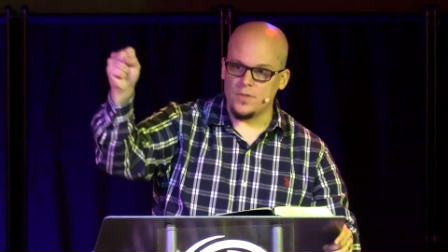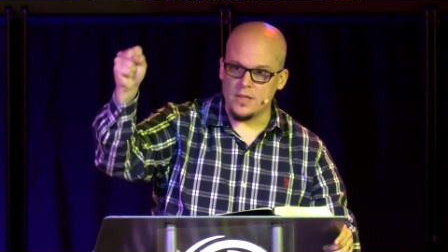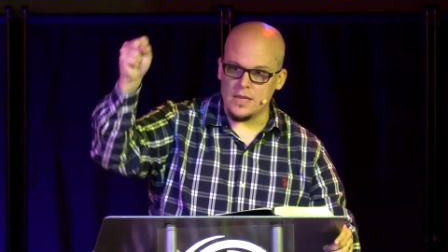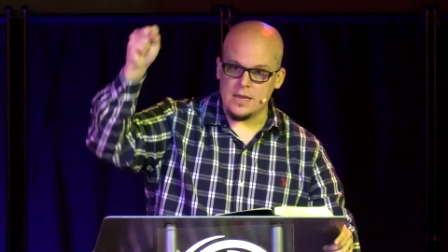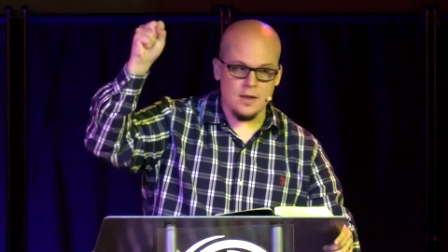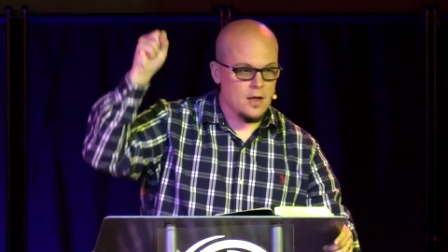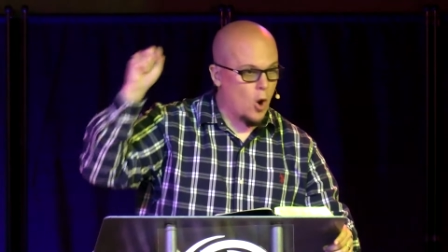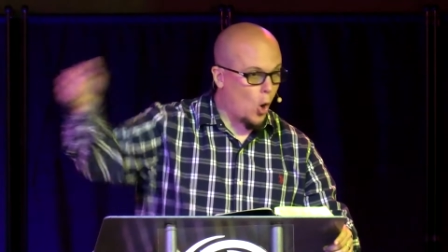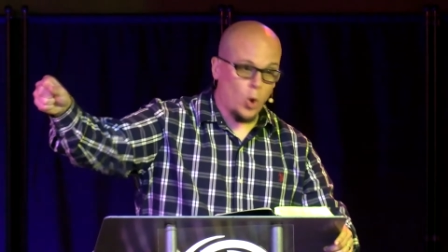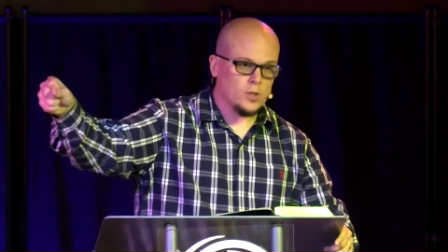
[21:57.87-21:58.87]
the
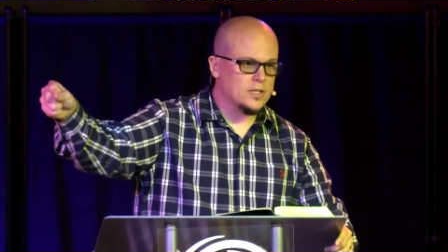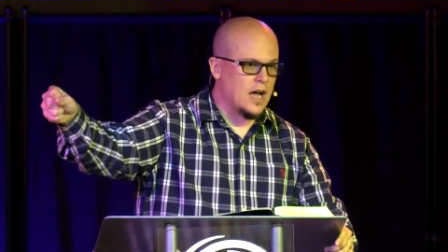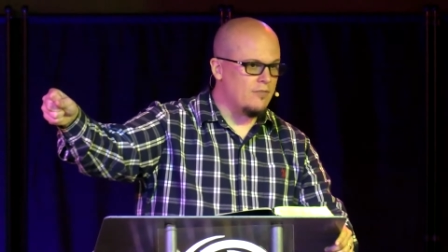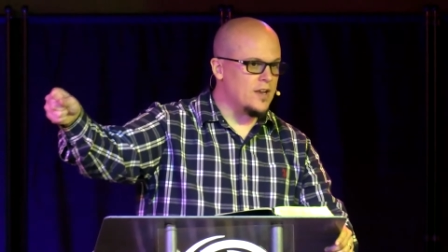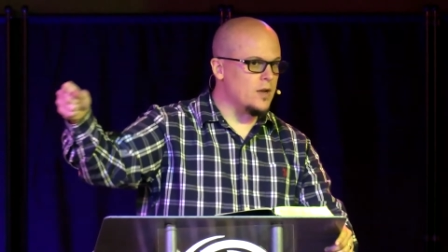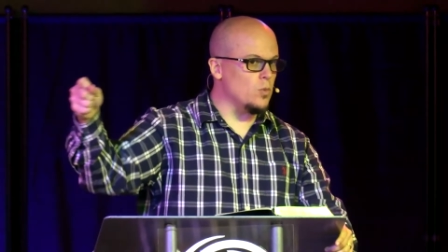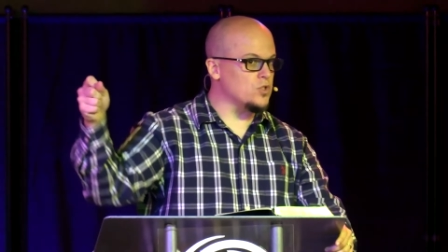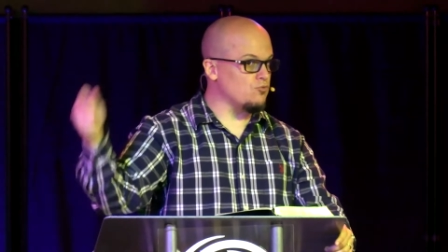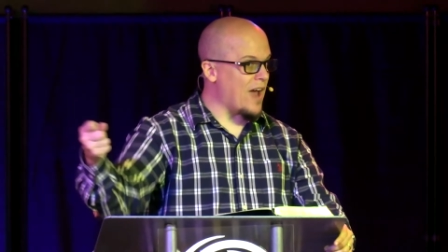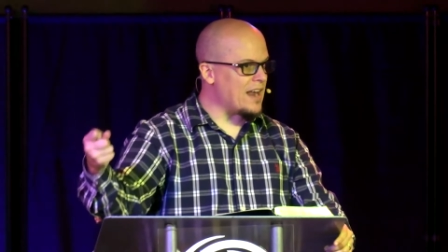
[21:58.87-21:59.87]
old covenant
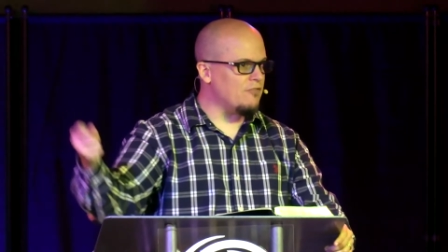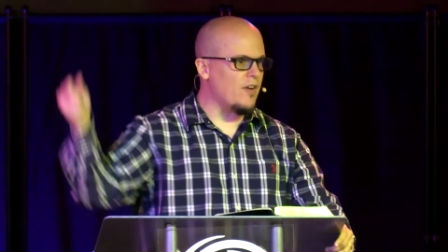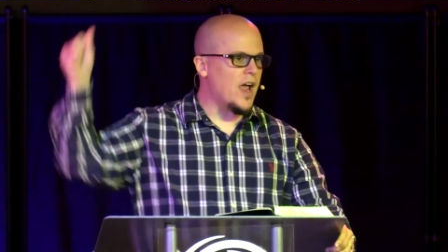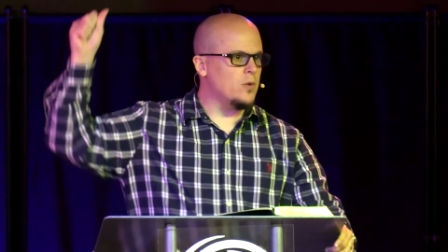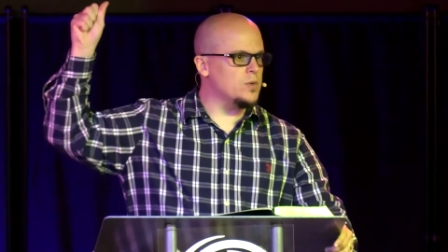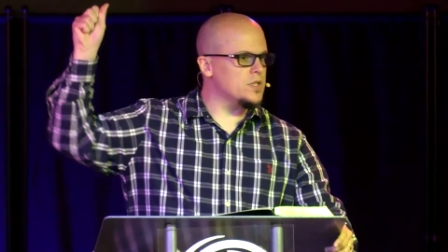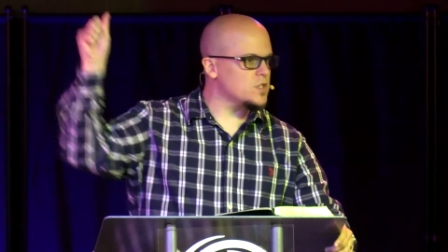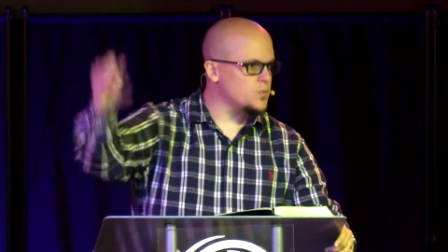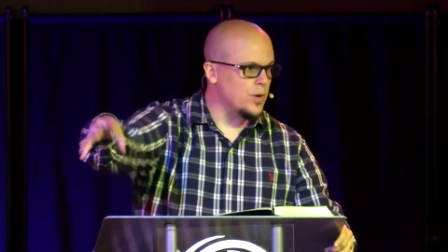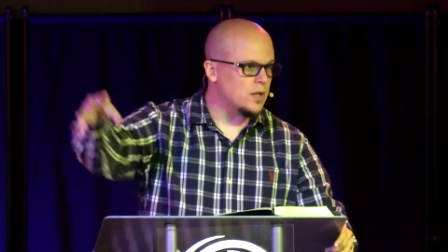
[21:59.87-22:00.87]
was ratified with the
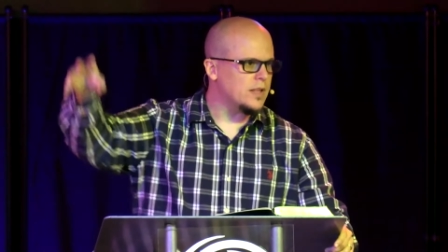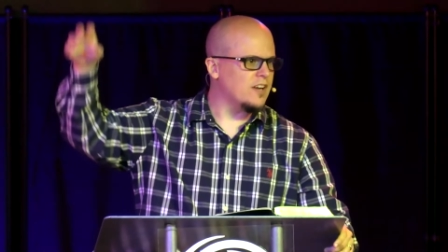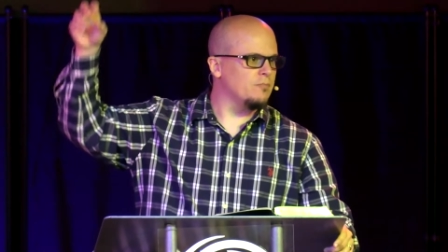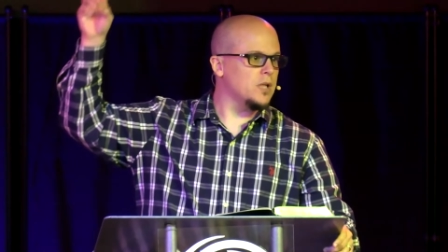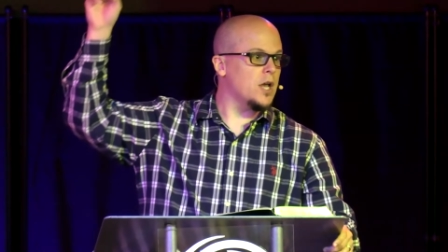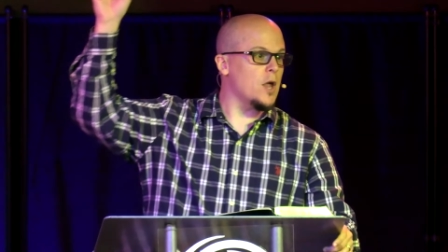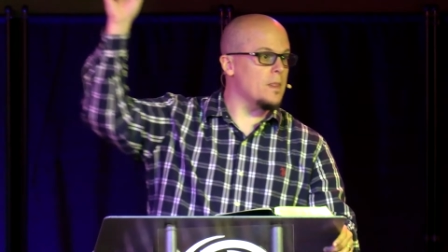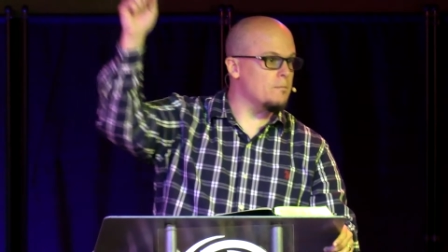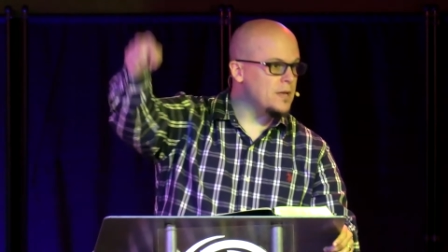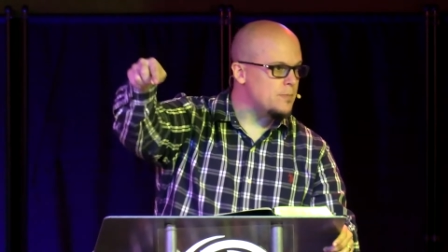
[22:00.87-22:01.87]
sprinkling of blood on
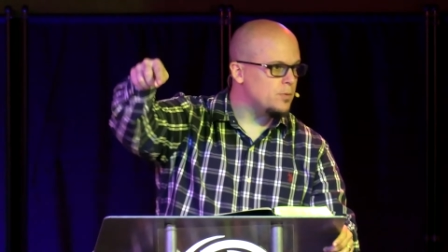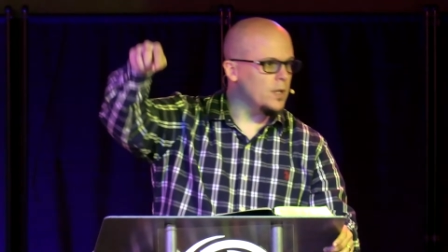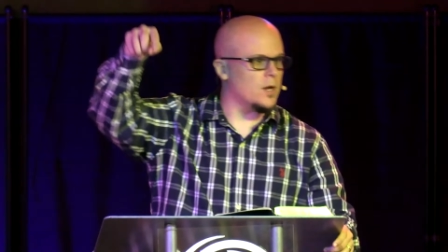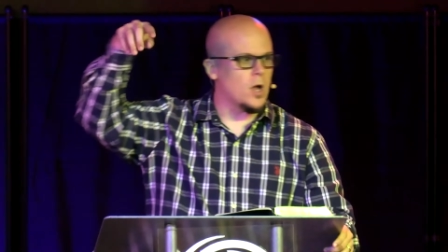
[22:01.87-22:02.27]
the people and